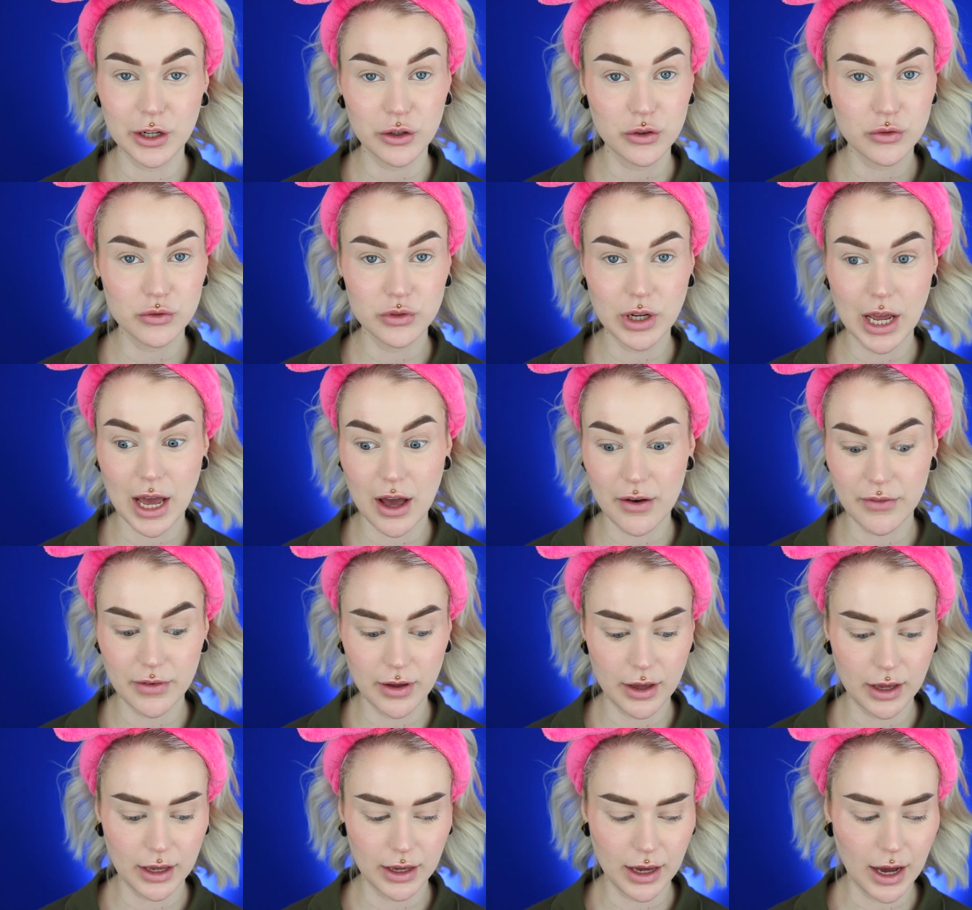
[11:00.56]
I don't have
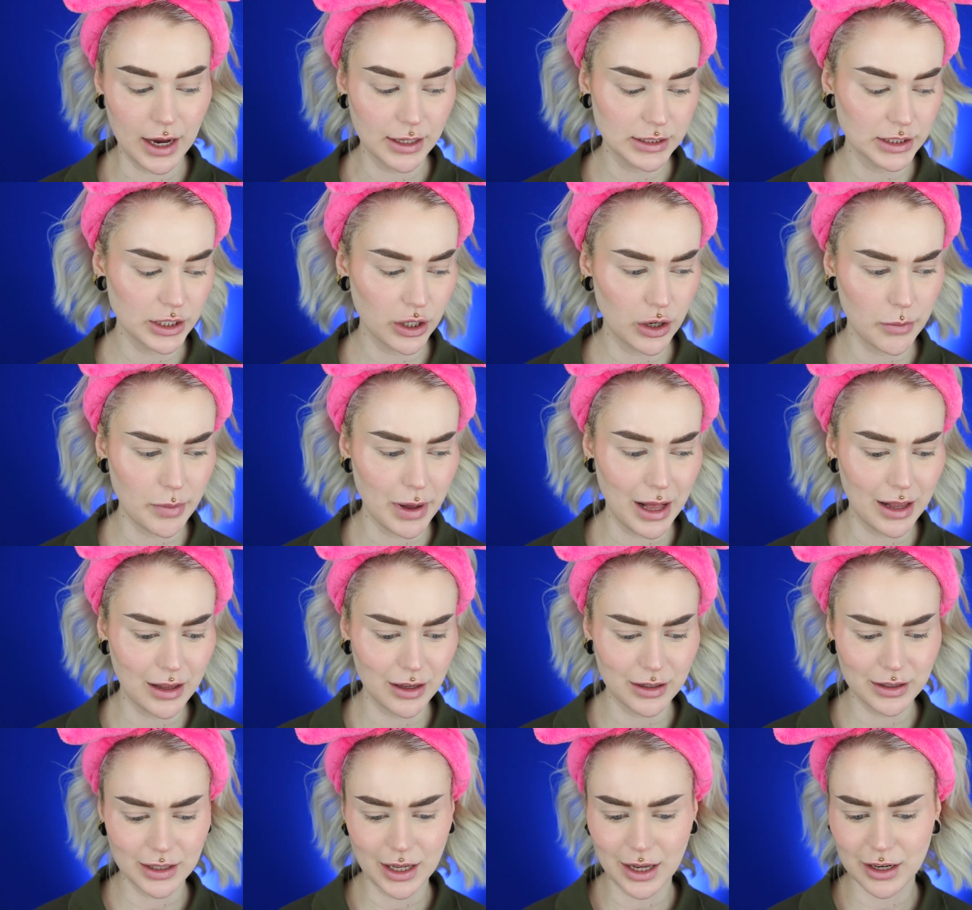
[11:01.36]
a eyeshadow
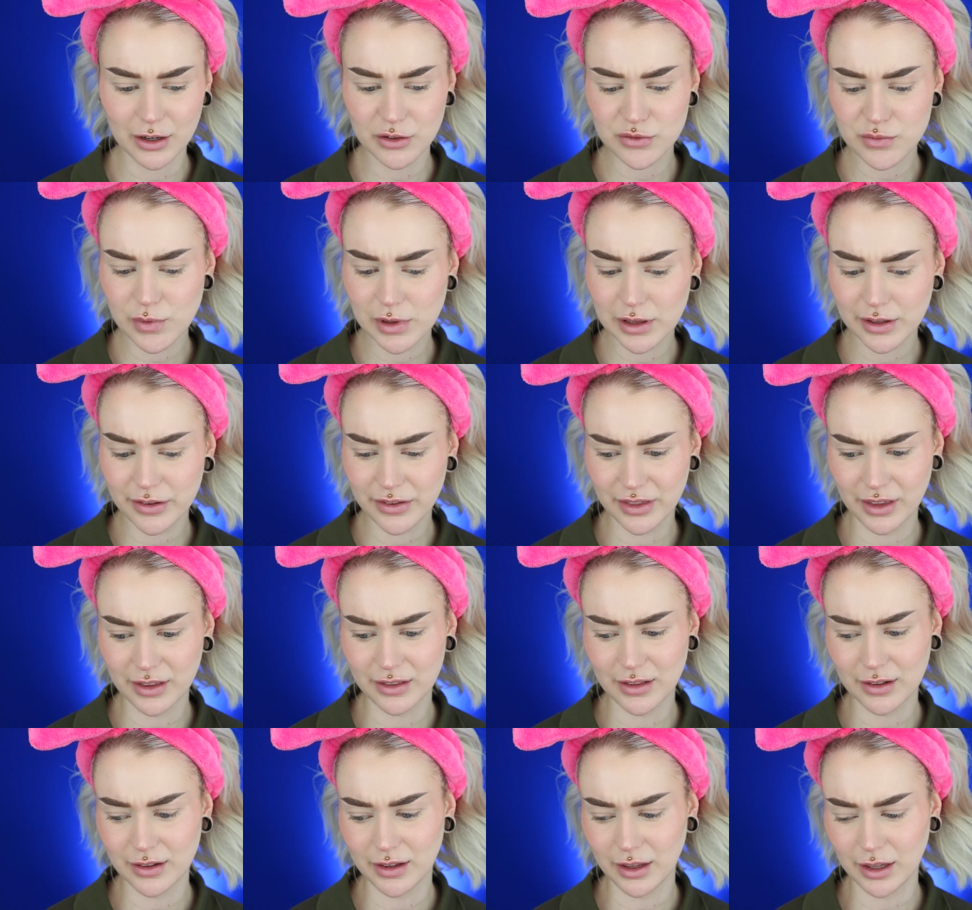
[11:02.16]
palette. I don't really
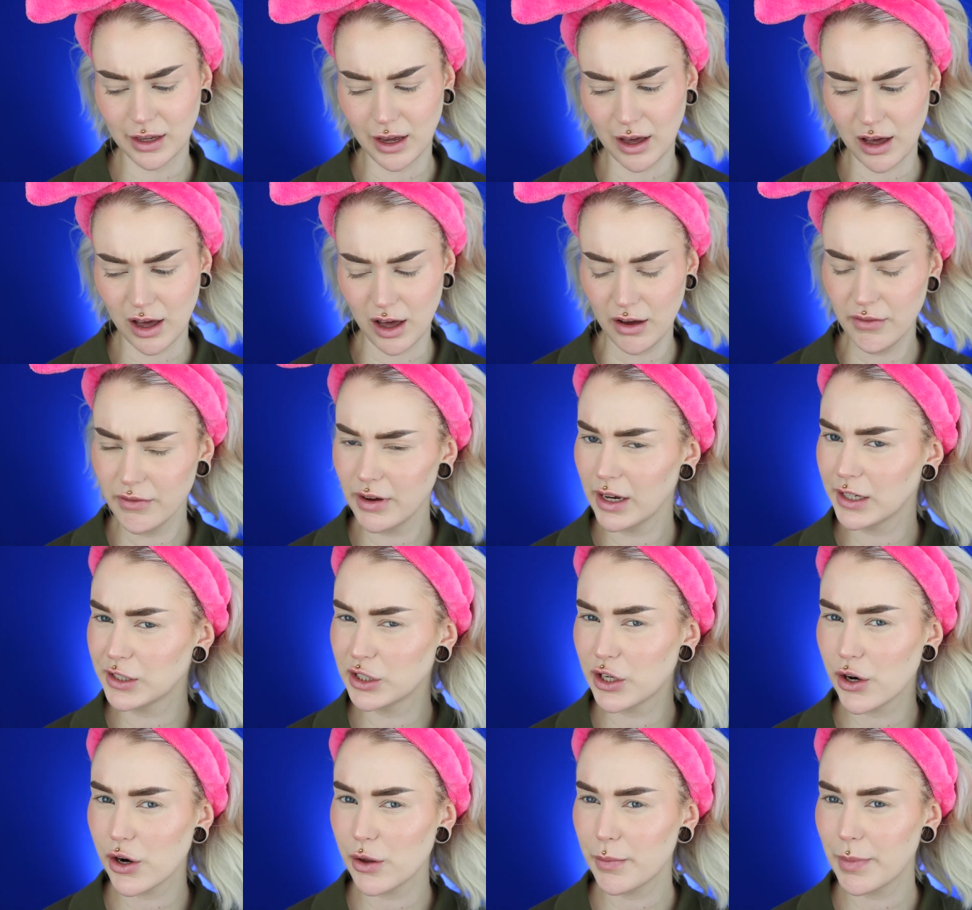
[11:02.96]
think that they have
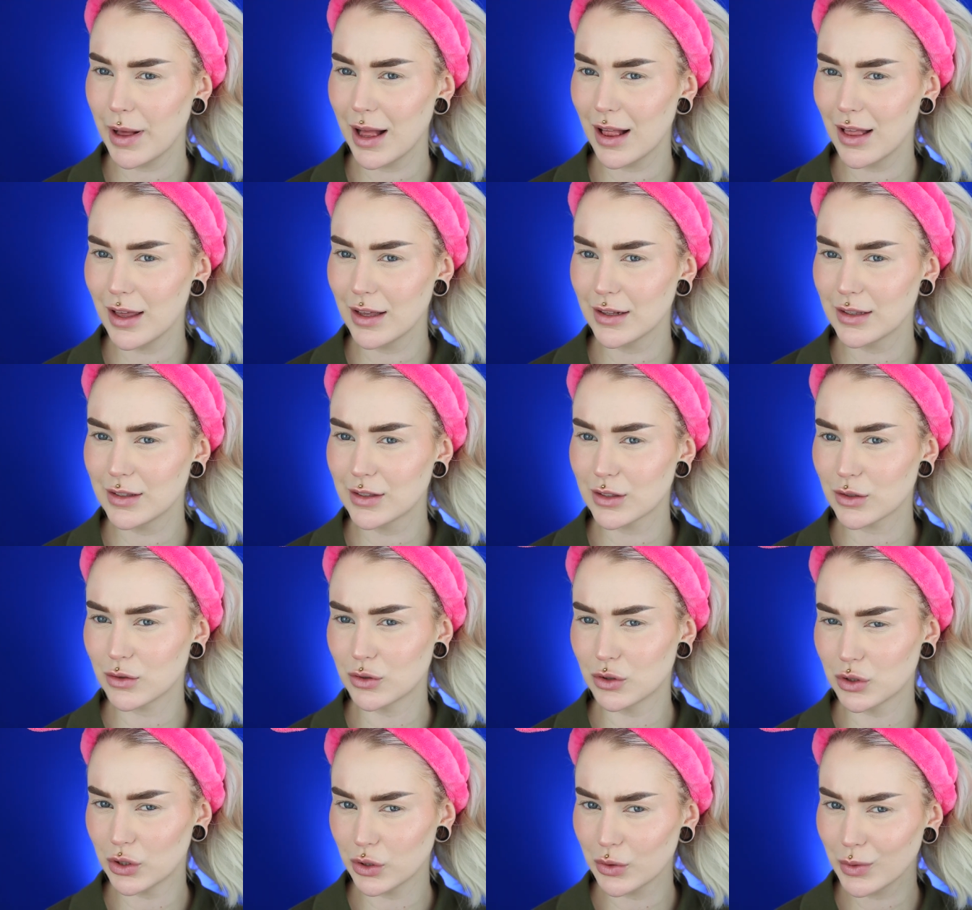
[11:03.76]
eyeshadow palettes,
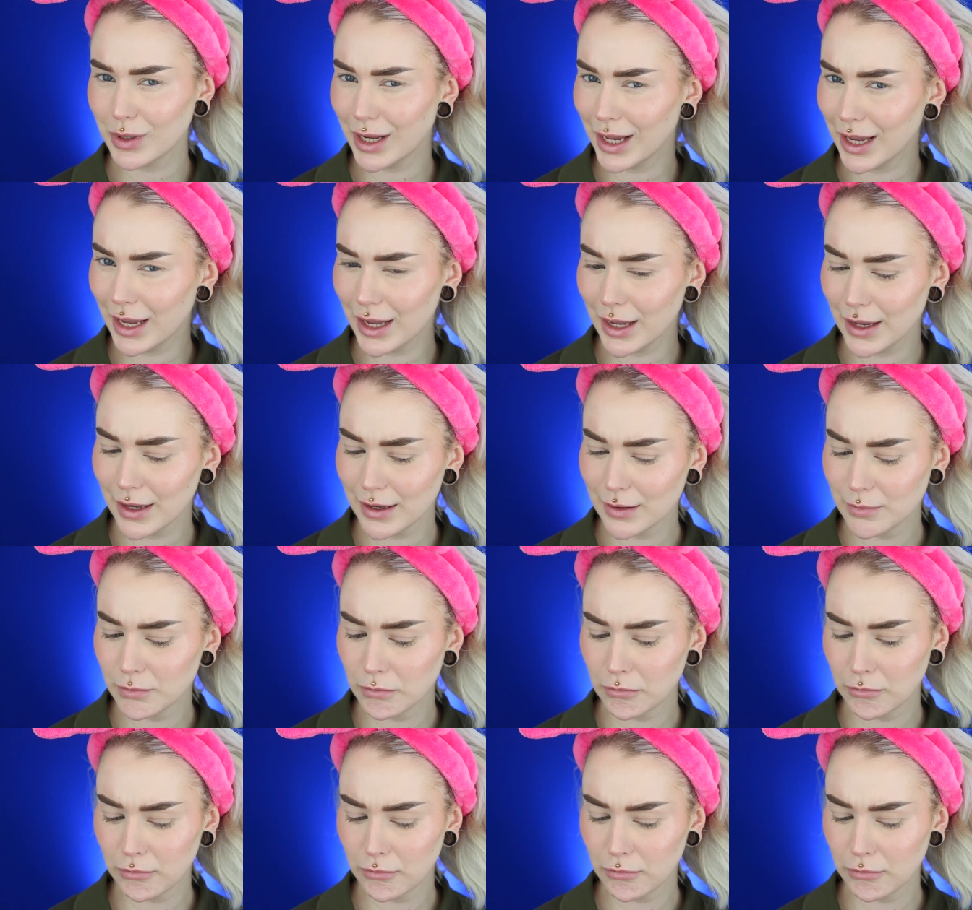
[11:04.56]
or do they?